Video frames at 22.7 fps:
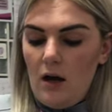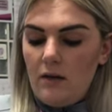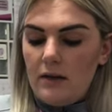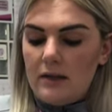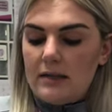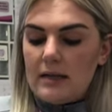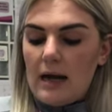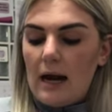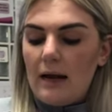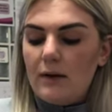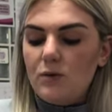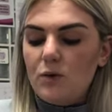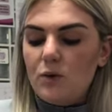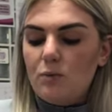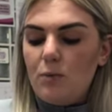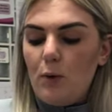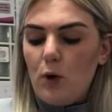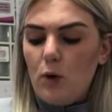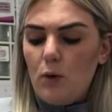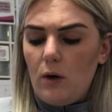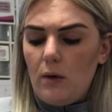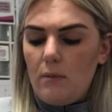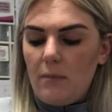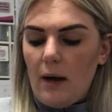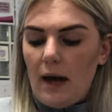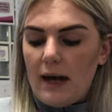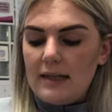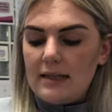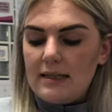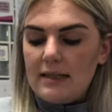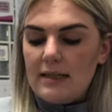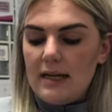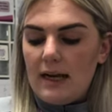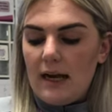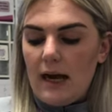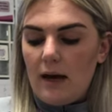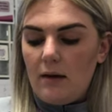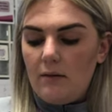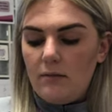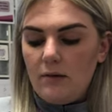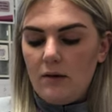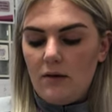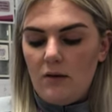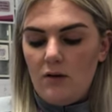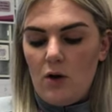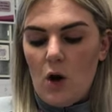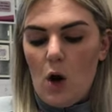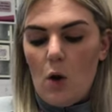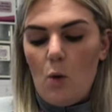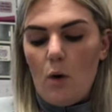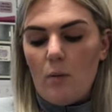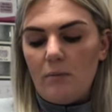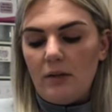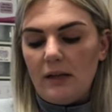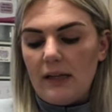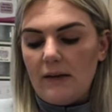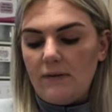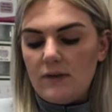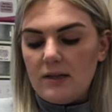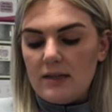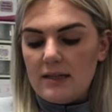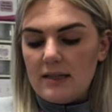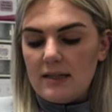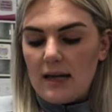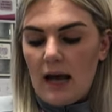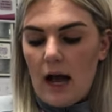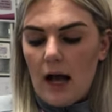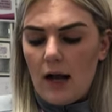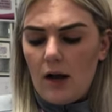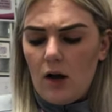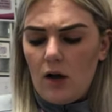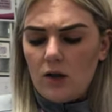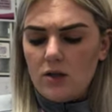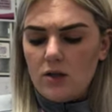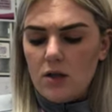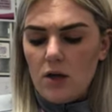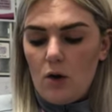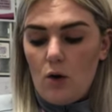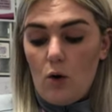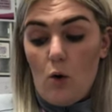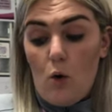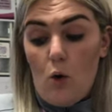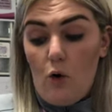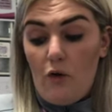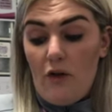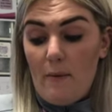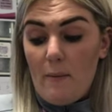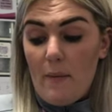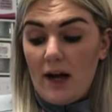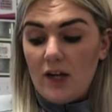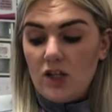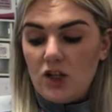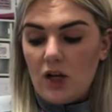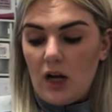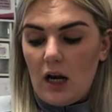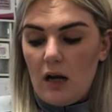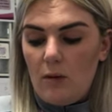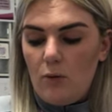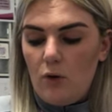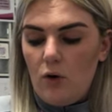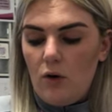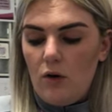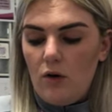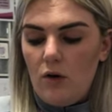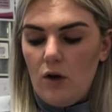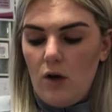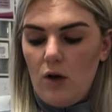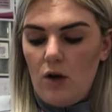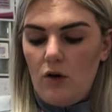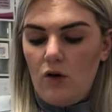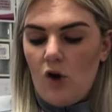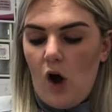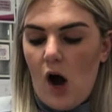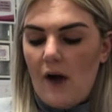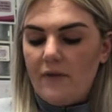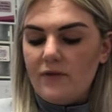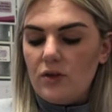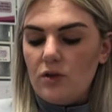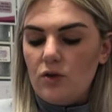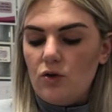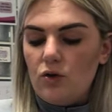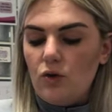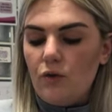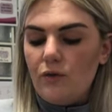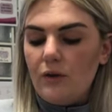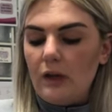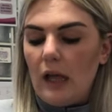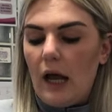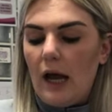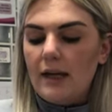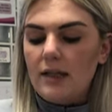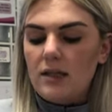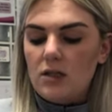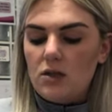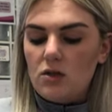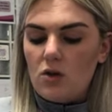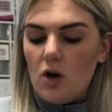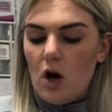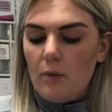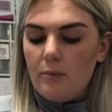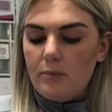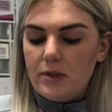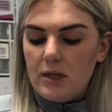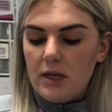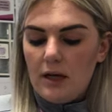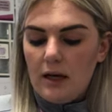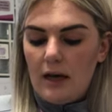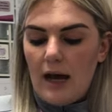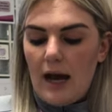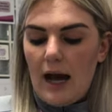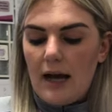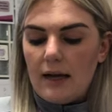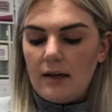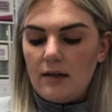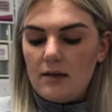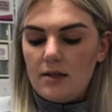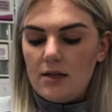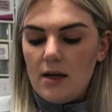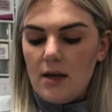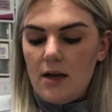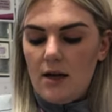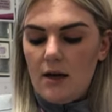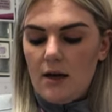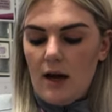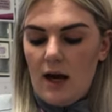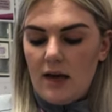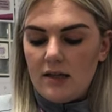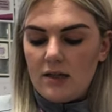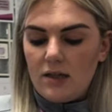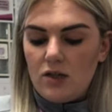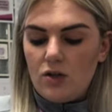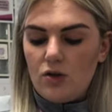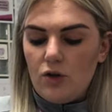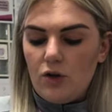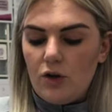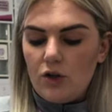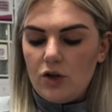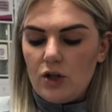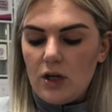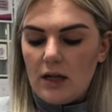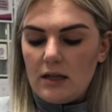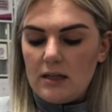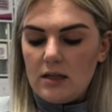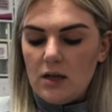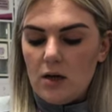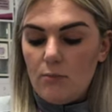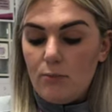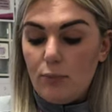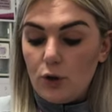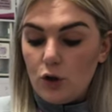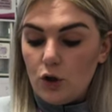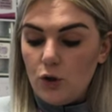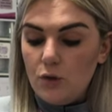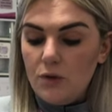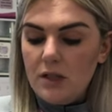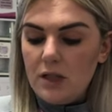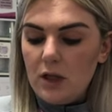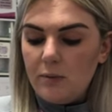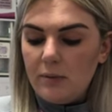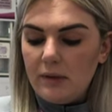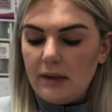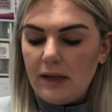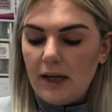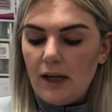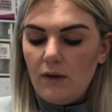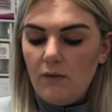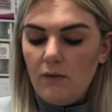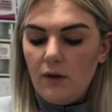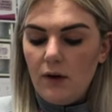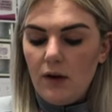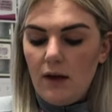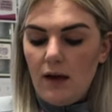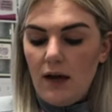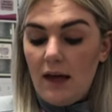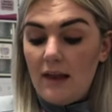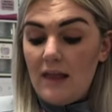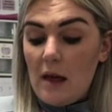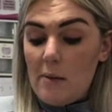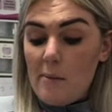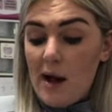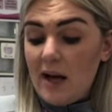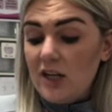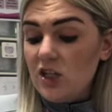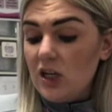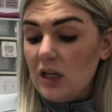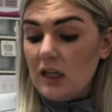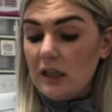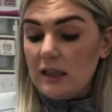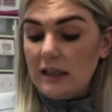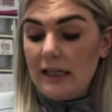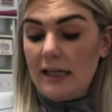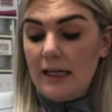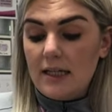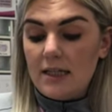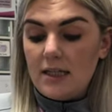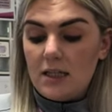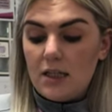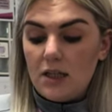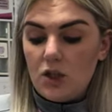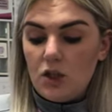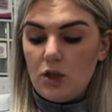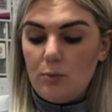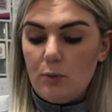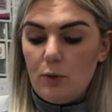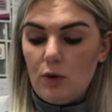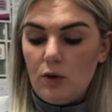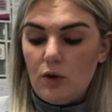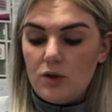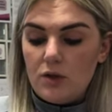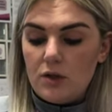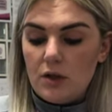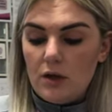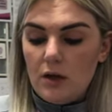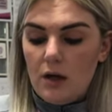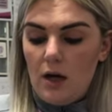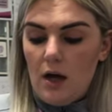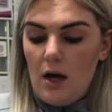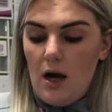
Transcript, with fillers: The silence was broken by a snigger. No one believes in the sky gods or their magic anymore, not after the northern lights stopped. And Eska saw her chance. But you still believe? In their magic, at least, she paused.